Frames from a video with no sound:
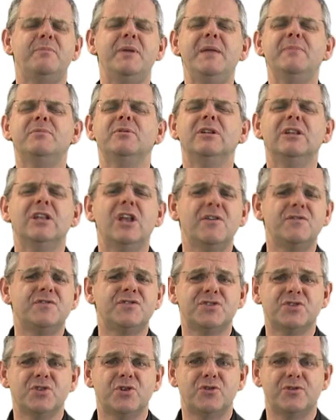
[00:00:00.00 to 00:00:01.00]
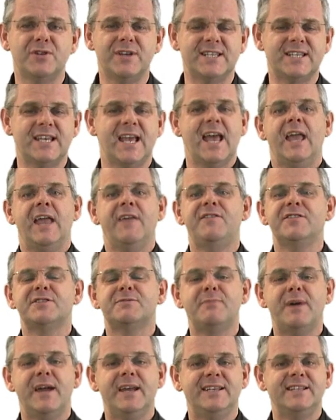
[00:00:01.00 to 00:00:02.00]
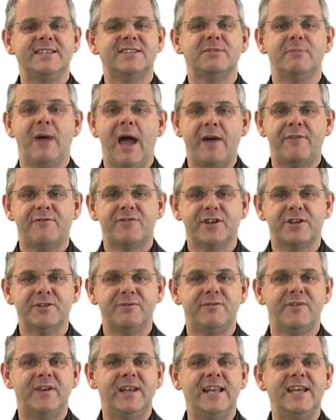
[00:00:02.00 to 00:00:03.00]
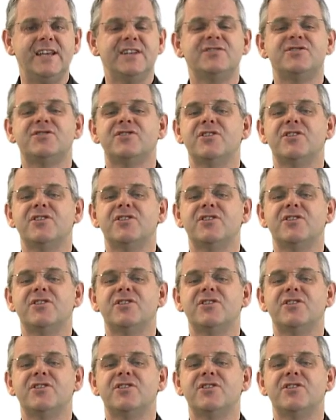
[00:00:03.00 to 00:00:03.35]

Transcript: People love stories. If it's made in some African village